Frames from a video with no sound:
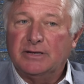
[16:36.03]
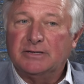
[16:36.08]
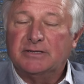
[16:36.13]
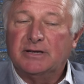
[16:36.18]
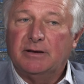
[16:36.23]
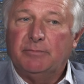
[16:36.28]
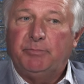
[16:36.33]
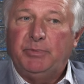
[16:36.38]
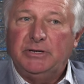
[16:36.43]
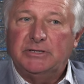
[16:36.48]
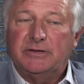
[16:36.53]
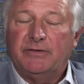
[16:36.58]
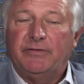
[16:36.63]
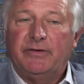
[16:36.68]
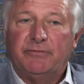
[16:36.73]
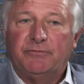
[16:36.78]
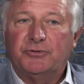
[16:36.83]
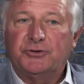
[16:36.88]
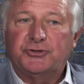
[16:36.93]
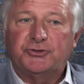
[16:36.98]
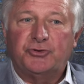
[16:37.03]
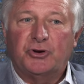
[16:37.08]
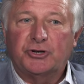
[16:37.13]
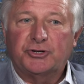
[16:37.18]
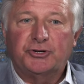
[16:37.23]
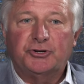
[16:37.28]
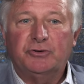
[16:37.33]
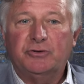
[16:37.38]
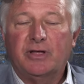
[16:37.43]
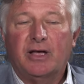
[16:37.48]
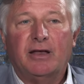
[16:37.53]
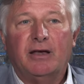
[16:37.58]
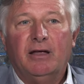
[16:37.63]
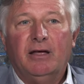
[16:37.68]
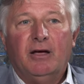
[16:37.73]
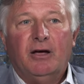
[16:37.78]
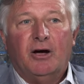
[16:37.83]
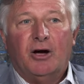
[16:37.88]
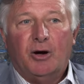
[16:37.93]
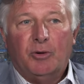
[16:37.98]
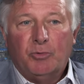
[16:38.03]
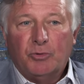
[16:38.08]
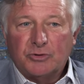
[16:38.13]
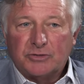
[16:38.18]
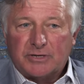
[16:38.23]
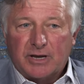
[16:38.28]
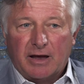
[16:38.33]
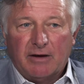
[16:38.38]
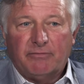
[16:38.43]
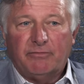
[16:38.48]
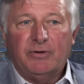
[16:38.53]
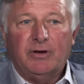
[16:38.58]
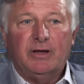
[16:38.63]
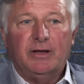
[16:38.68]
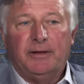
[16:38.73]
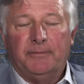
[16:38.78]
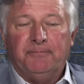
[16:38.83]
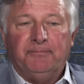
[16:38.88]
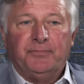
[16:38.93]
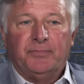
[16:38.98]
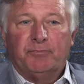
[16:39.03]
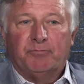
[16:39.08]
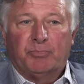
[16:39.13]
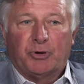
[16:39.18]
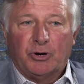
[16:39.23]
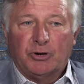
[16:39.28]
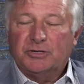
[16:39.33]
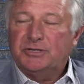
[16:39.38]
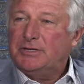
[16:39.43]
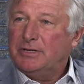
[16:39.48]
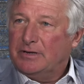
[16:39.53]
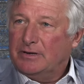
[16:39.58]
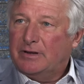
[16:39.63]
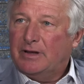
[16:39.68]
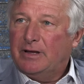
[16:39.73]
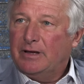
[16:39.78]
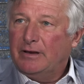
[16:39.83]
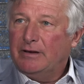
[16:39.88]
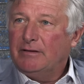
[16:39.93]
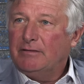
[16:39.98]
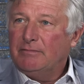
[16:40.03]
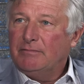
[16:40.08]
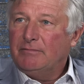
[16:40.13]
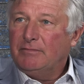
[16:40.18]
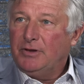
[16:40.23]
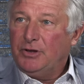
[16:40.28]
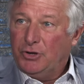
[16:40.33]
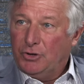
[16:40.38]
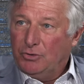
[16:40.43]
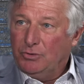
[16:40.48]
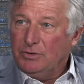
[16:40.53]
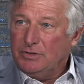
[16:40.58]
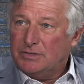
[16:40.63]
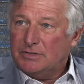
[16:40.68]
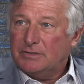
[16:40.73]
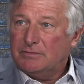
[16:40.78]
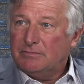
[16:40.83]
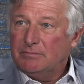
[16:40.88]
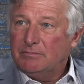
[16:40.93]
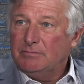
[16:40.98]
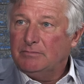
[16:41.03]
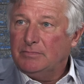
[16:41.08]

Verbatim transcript: It's a piece of infrastructure that almost every person can use.